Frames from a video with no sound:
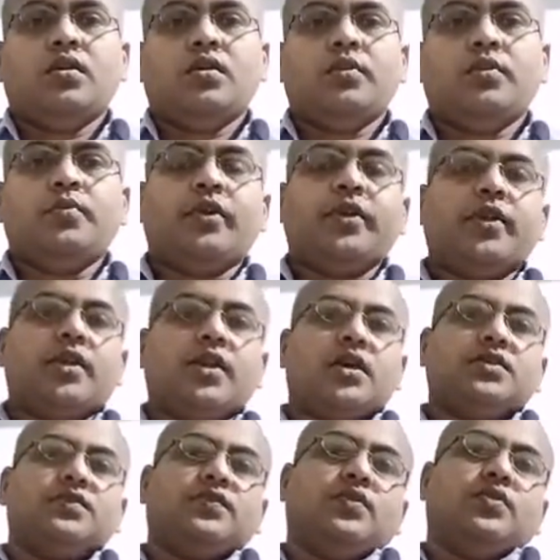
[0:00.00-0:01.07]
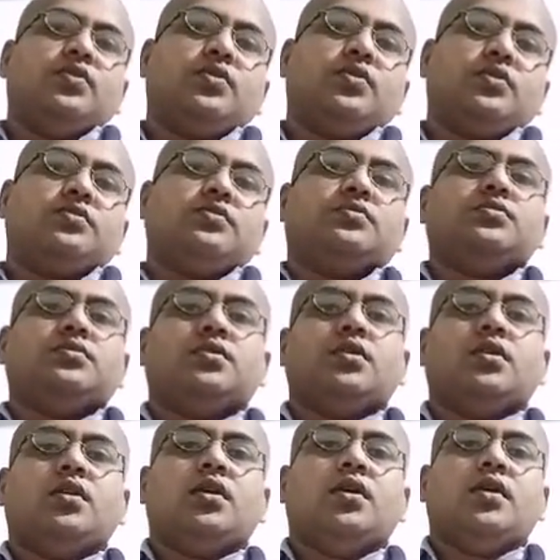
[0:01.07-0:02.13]
Good morning, class 4.
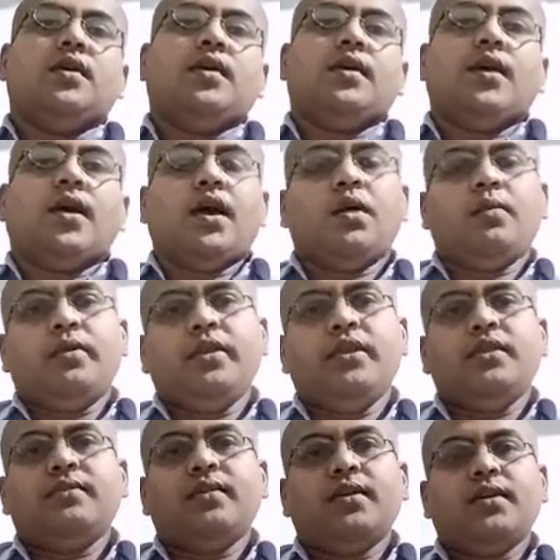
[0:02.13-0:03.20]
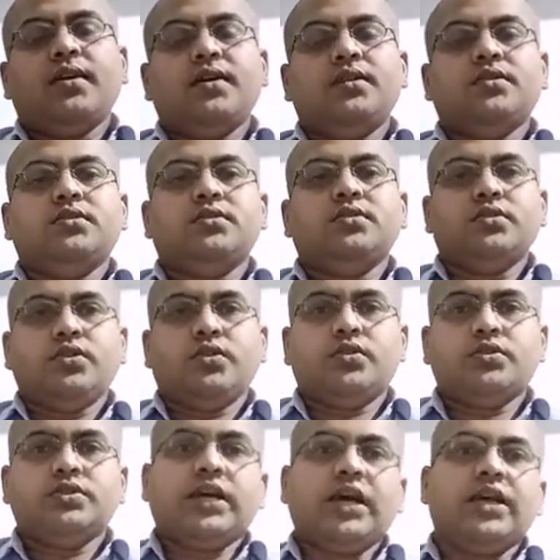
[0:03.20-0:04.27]
I am Anil Bhagat, your
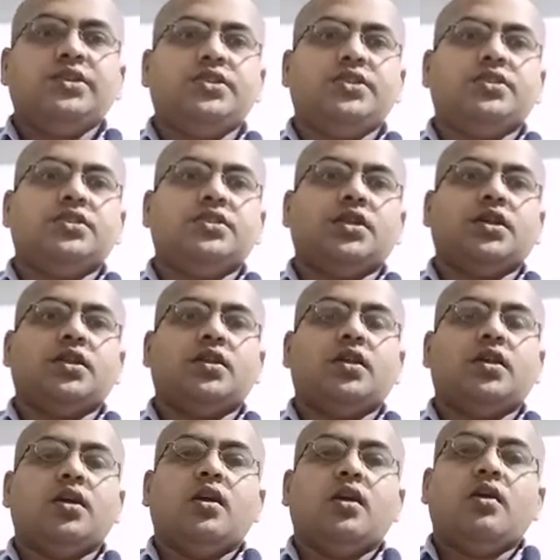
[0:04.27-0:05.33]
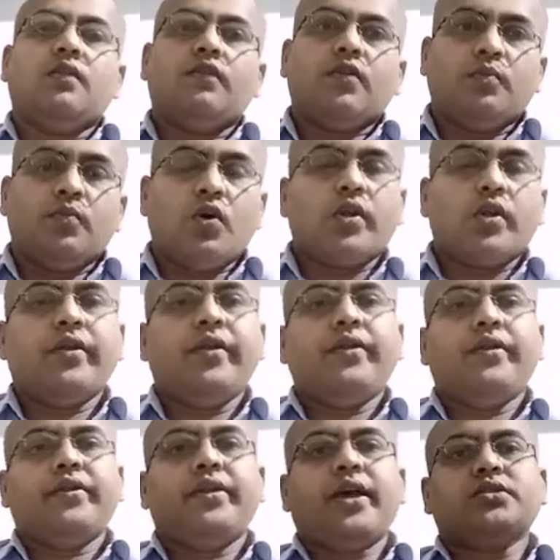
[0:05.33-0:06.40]
science teacher from Modern
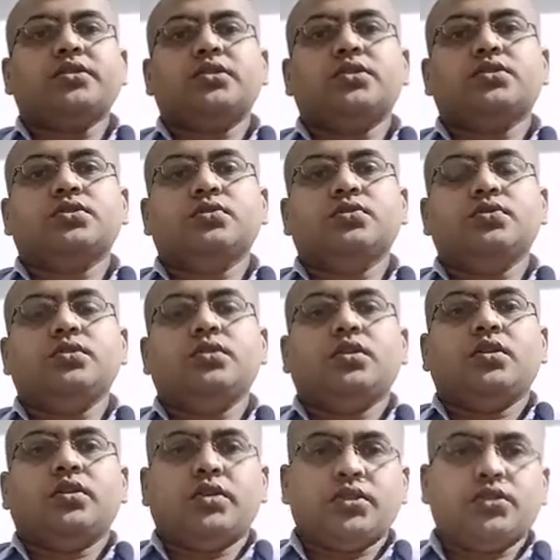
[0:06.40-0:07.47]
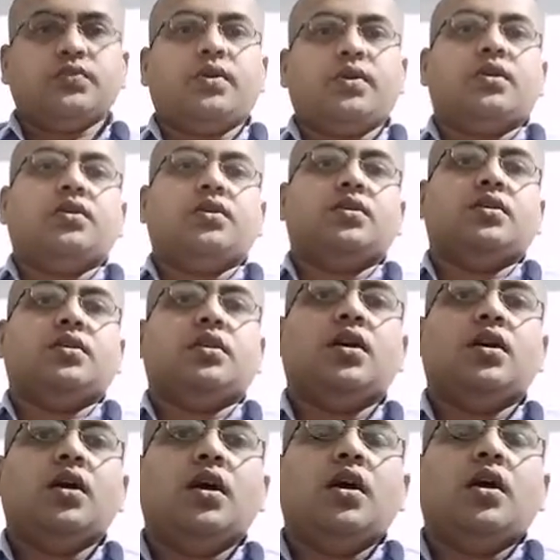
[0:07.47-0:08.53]
International School, Hiswa.
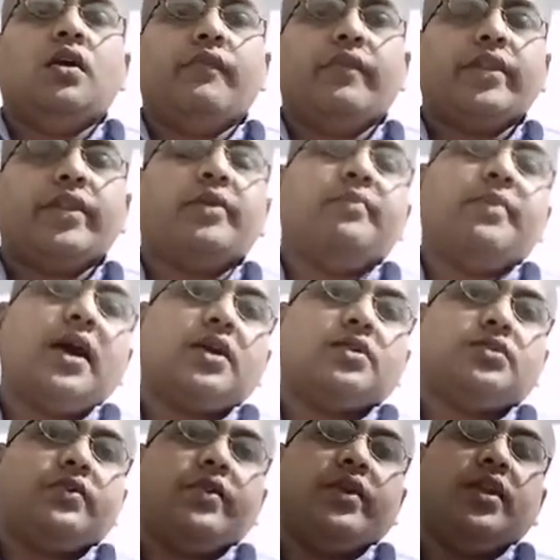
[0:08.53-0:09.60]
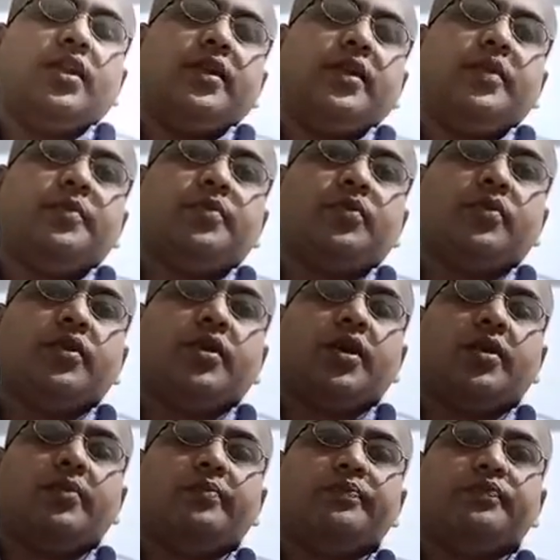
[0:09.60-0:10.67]
Welcome back to our e-learning
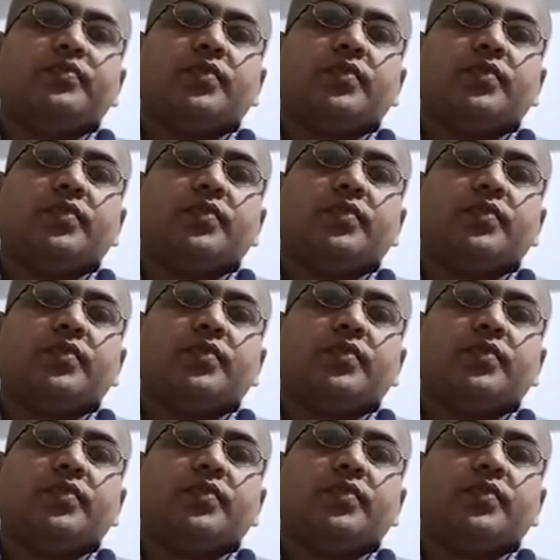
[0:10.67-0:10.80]
program.